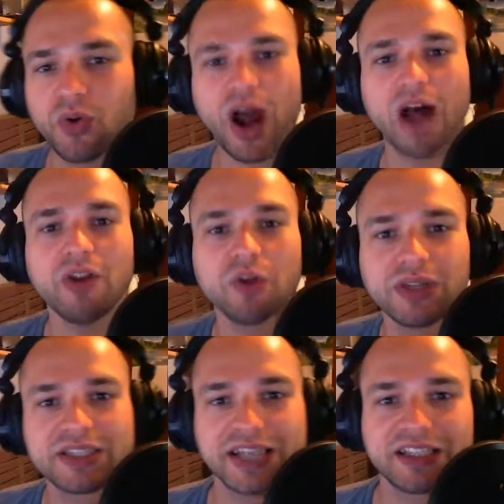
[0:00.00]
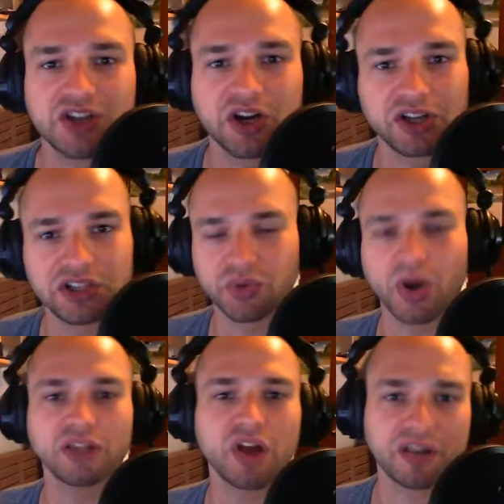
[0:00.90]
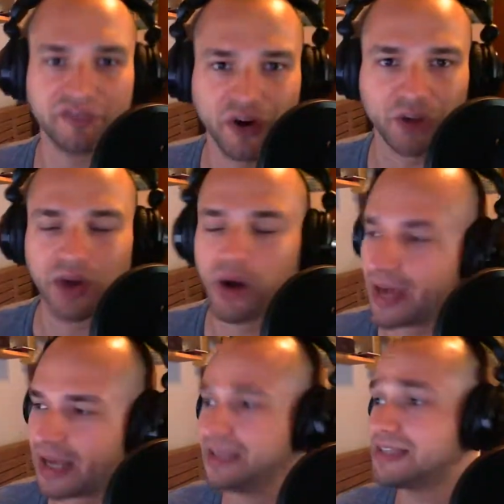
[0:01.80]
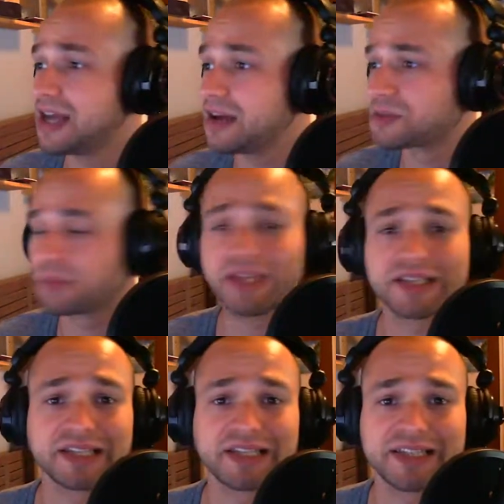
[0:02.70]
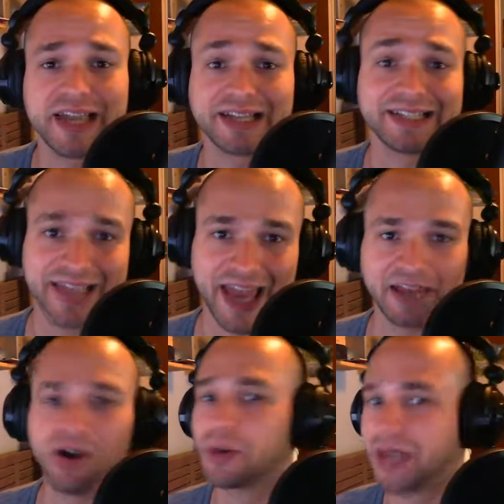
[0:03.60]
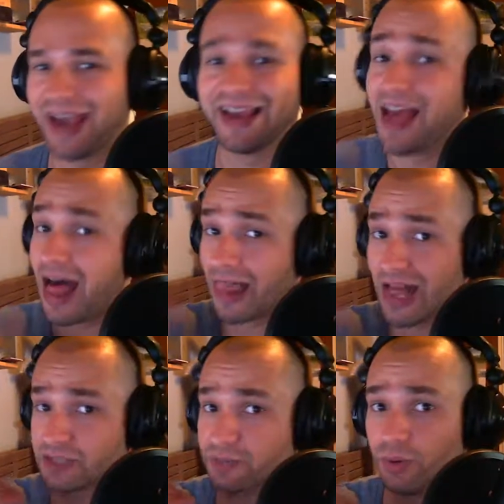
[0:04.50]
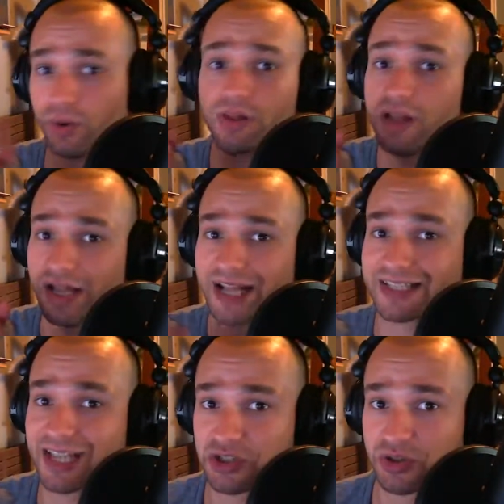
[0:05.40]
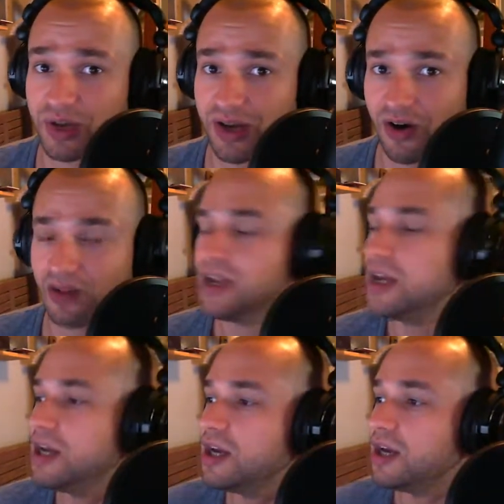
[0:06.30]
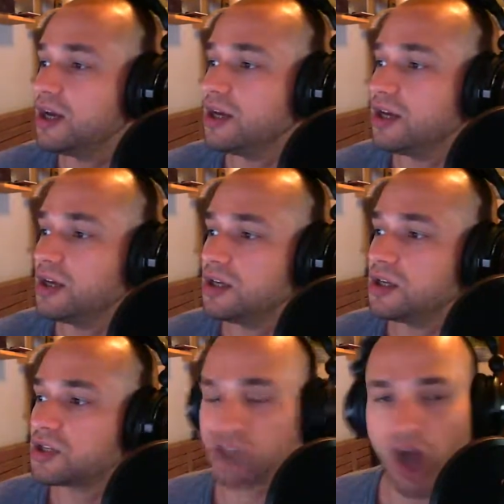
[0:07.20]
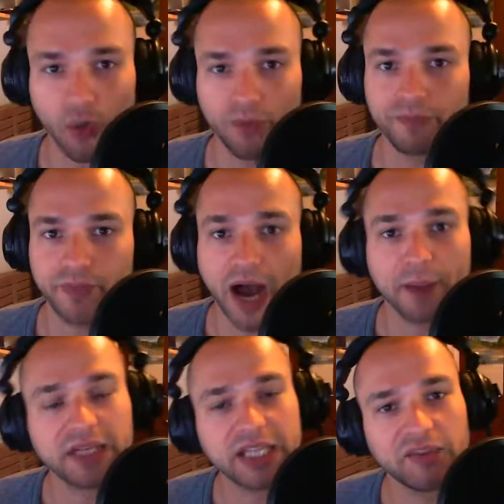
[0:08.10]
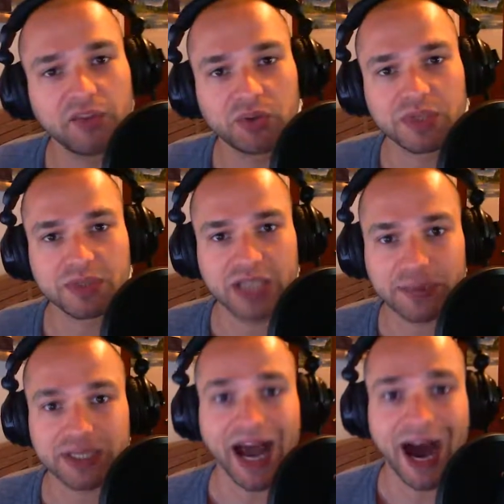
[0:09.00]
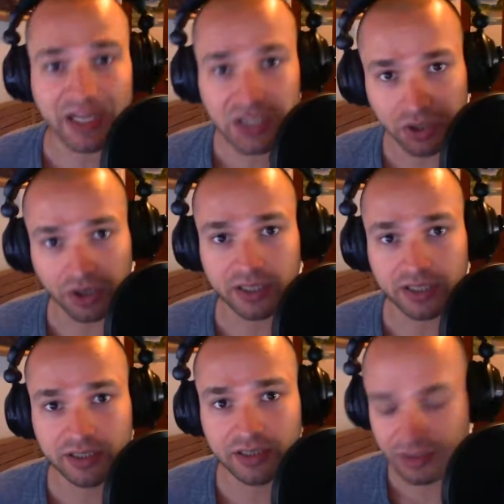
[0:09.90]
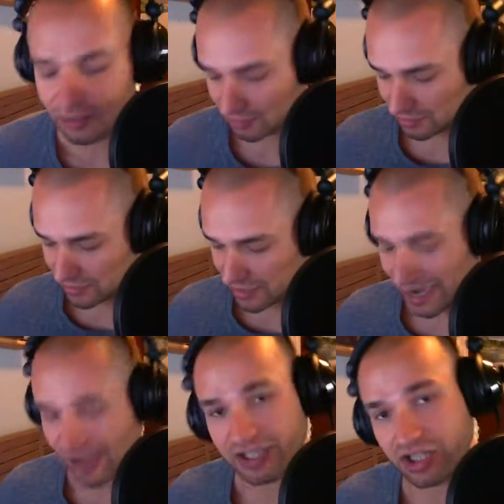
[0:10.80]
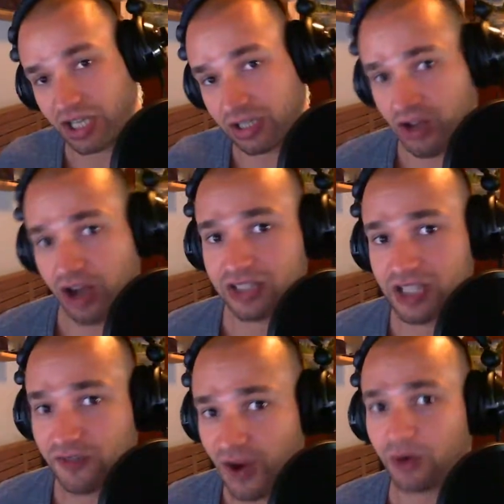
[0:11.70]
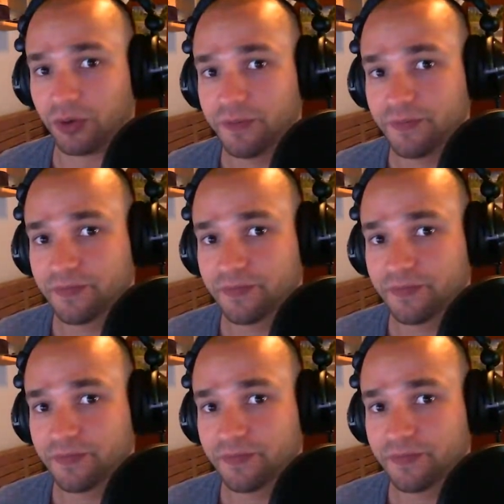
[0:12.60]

or how long will it take to unlock a phone? Okay, he tells me it's gonna take a day. Okay, that's bull. That's not true at all. So, I'm gonna give you some steps that I took that actually unlocked this phone